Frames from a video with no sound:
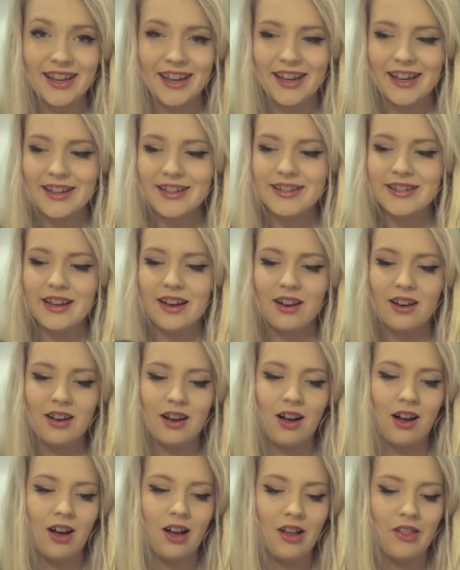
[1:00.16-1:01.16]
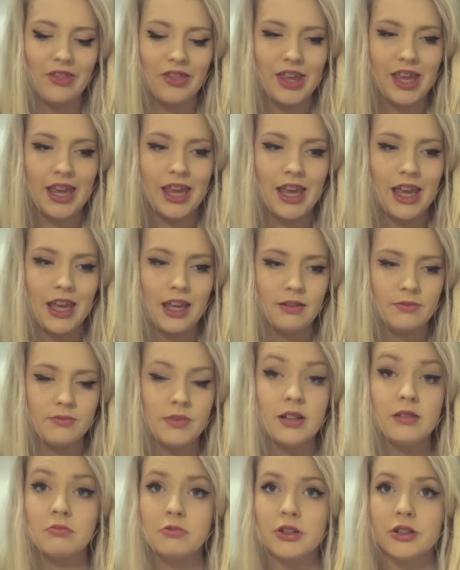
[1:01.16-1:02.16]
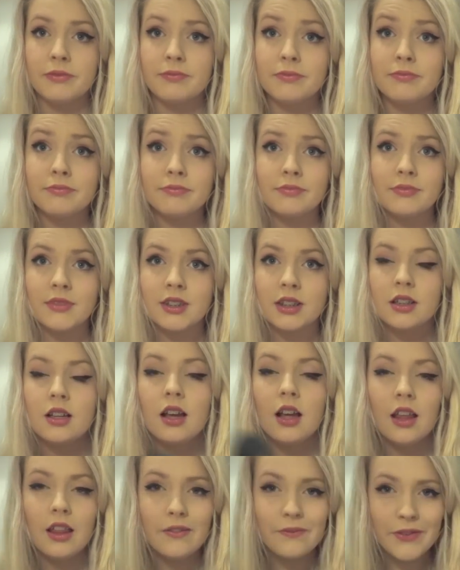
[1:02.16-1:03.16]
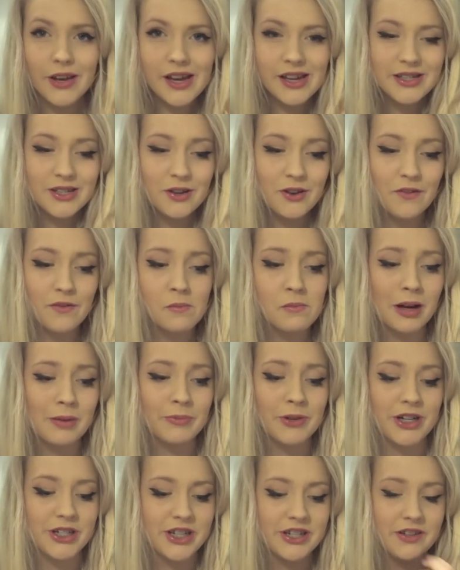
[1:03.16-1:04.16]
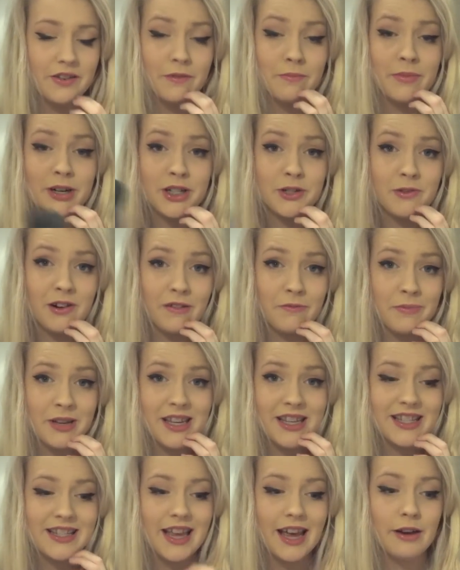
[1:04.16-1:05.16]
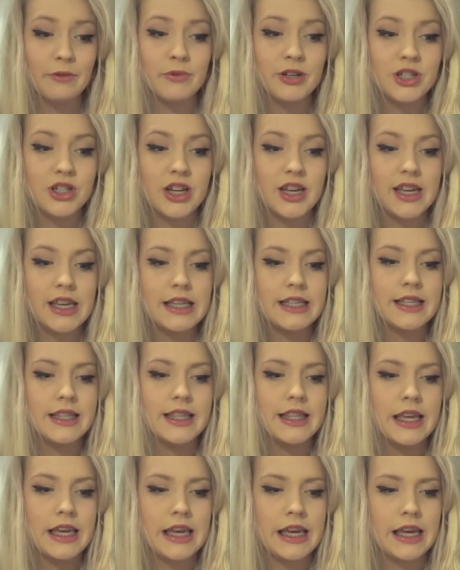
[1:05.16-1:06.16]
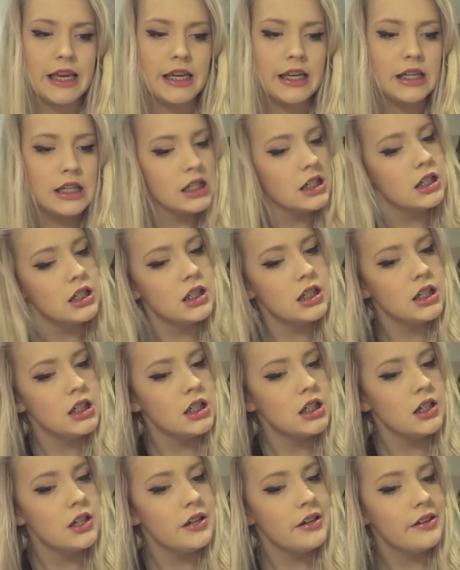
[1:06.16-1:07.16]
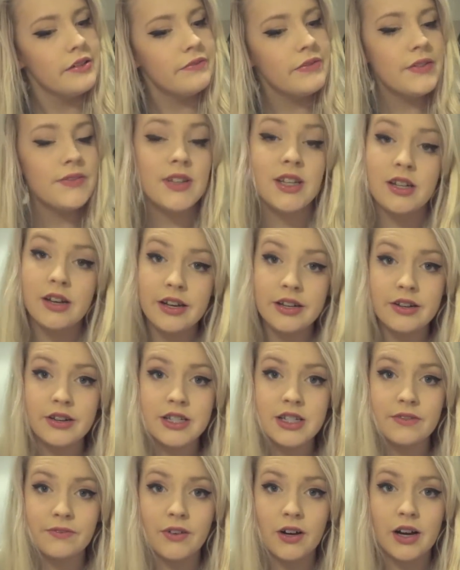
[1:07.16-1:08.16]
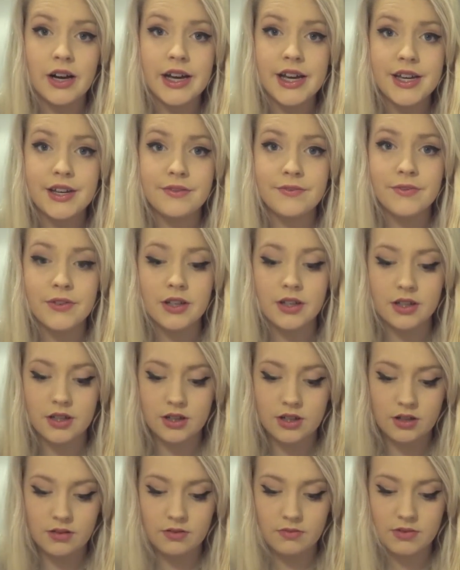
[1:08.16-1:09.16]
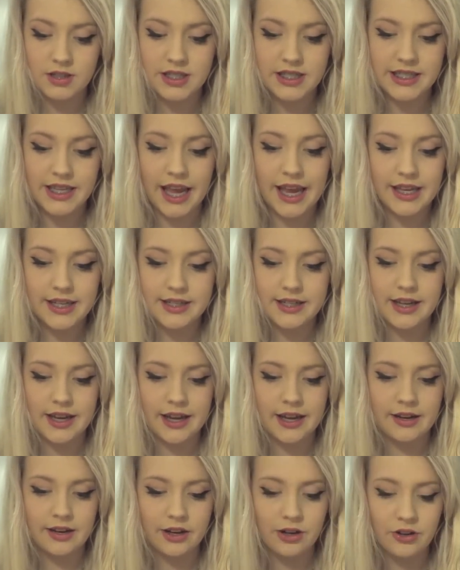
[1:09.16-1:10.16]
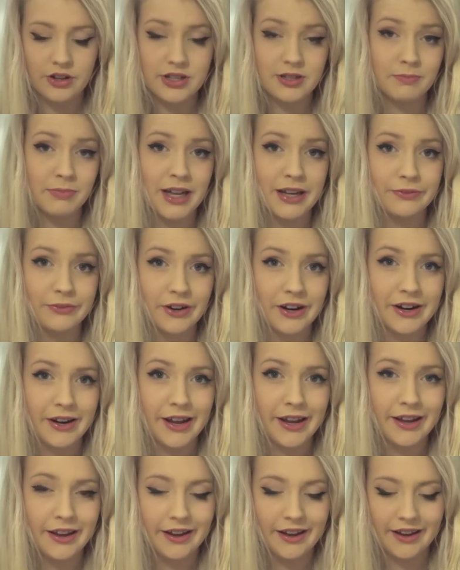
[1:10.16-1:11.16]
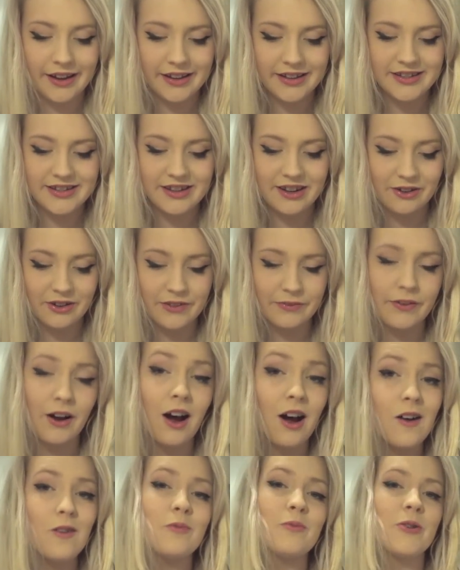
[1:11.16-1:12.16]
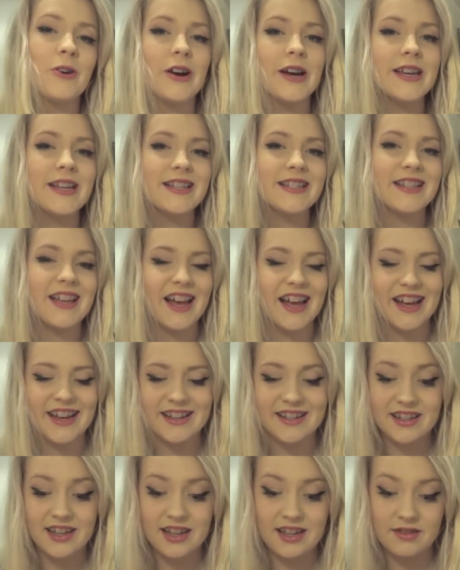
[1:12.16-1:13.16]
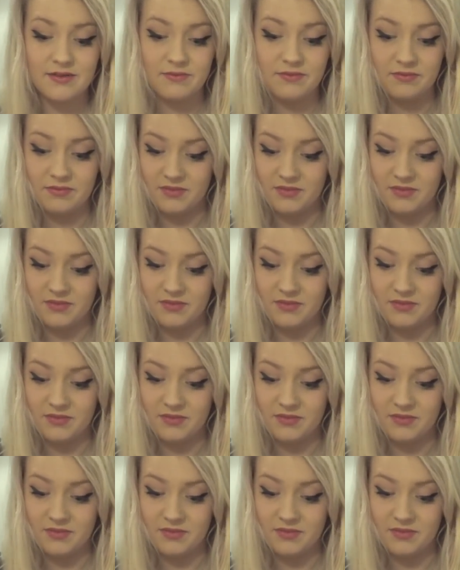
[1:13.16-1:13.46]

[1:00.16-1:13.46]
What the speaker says: kit are the... First of my brushes of my 12-piece set, which is the $59.95 set, and I got this on Black Friday and I got it for half price, and it